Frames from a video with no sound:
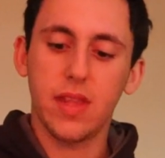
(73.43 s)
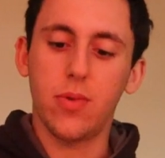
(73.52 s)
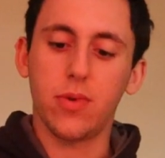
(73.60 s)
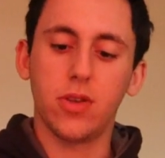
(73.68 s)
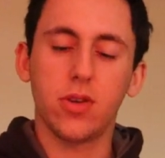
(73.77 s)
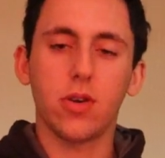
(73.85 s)

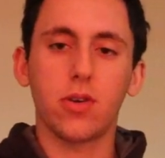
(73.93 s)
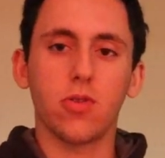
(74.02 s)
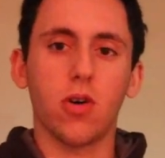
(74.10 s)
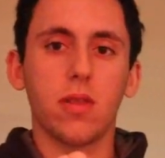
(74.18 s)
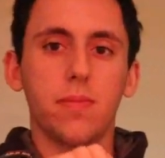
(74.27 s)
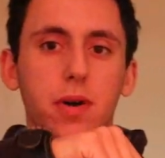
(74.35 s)
And when you go to
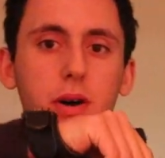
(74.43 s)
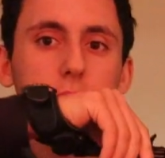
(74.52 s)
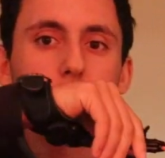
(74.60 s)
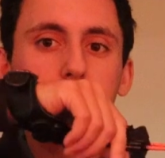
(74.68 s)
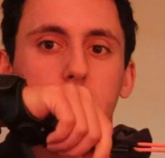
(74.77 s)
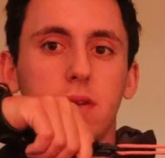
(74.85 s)
draw the
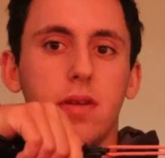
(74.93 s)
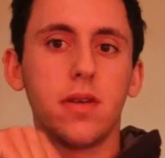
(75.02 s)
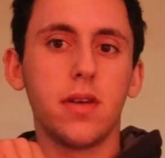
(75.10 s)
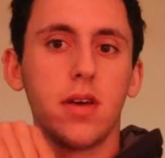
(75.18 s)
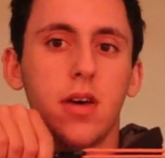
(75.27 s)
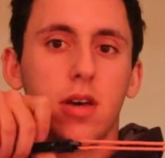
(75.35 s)
bow,
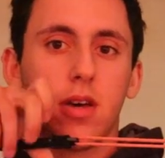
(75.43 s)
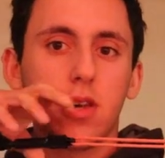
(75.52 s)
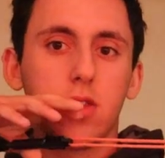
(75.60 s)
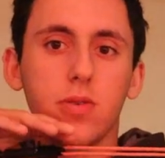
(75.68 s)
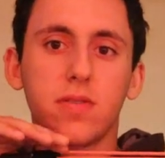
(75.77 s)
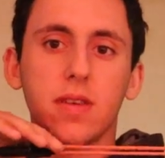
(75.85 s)

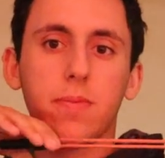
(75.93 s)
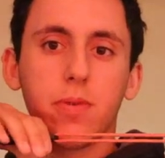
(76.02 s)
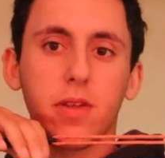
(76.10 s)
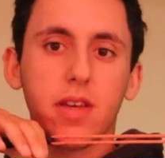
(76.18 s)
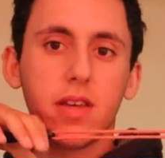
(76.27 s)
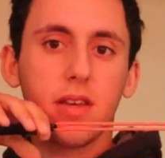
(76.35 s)
you
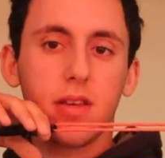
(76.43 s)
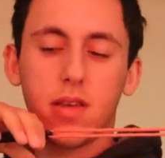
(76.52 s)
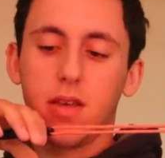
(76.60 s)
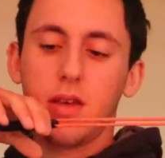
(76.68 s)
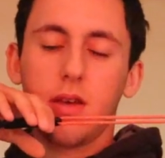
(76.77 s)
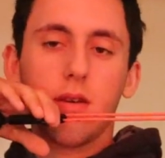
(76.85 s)
simply
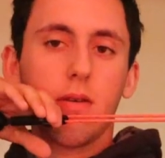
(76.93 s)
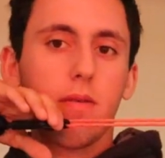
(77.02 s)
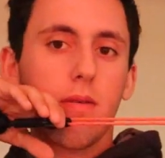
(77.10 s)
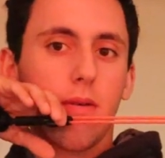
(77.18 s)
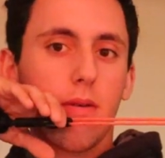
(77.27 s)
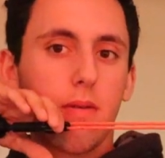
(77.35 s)

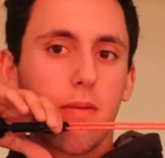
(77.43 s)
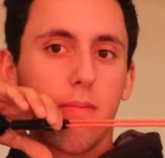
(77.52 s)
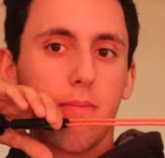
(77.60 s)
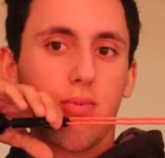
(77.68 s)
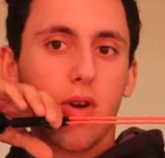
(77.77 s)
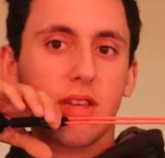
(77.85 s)

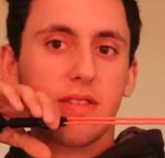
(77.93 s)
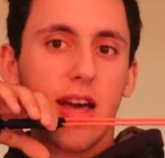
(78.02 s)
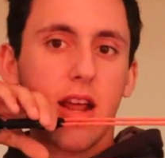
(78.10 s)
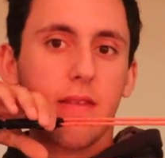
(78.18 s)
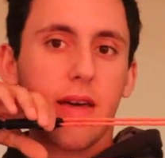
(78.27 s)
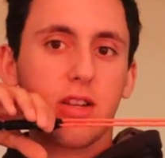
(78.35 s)
press
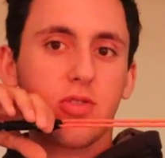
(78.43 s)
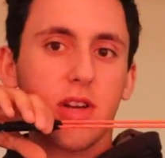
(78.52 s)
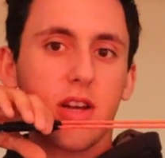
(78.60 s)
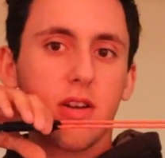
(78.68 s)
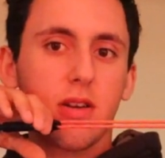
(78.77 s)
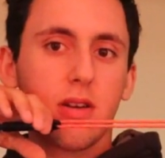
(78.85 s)
down on that
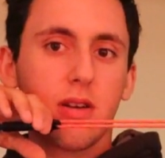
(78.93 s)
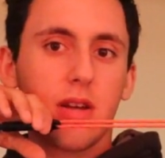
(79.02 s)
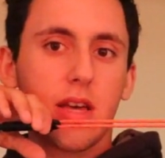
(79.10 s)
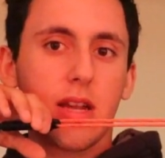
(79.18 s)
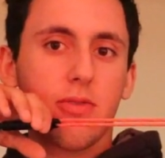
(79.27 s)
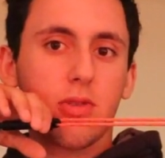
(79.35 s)
trigger
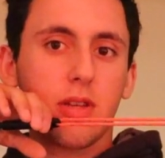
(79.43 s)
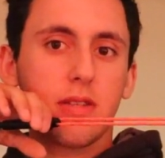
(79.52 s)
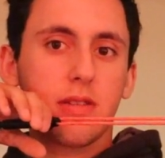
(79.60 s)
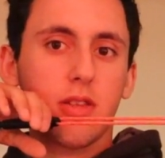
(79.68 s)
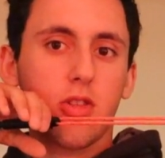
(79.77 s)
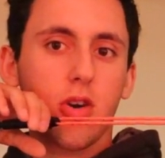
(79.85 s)
and it
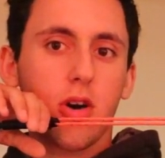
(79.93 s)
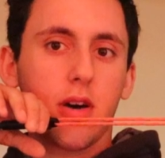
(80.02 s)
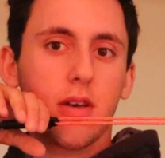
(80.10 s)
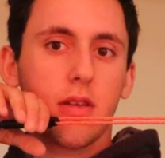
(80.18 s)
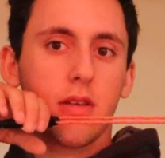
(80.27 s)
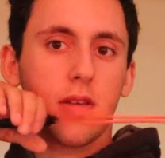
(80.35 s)
releases the
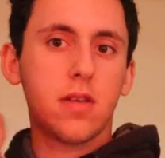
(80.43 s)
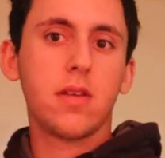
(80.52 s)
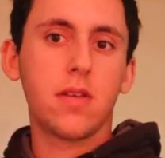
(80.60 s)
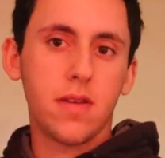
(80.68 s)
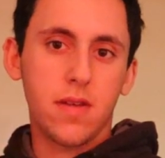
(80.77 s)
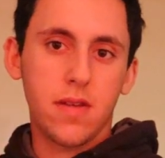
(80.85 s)
jaw,
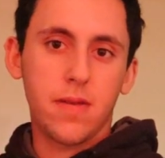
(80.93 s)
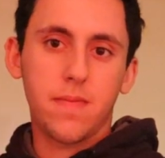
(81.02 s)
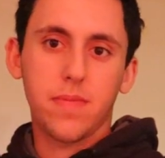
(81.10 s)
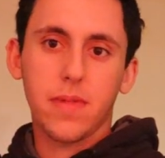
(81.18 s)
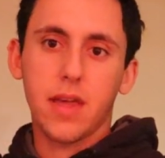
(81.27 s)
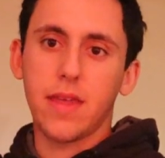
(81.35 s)

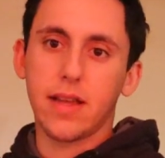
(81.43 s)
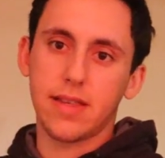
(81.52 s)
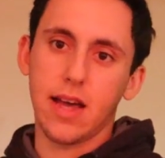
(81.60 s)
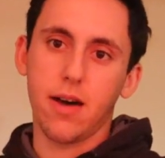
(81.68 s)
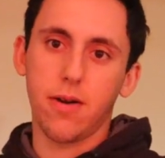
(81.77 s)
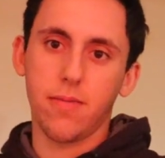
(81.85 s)
and that's
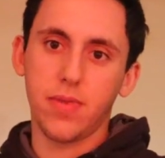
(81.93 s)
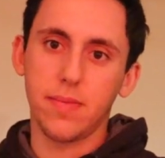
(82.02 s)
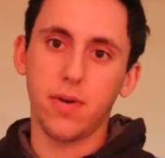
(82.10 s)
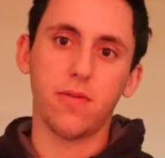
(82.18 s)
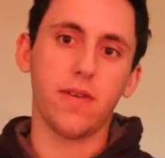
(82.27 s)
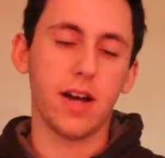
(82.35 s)
how the
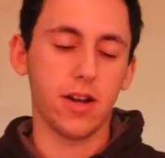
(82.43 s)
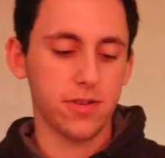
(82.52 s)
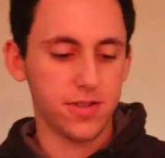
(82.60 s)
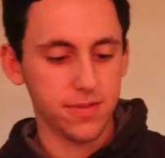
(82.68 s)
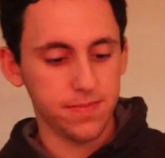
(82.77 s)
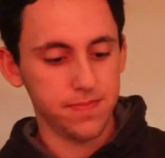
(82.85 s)
bow
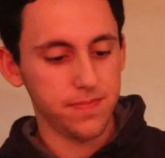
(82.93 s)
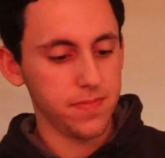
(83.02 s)
fires.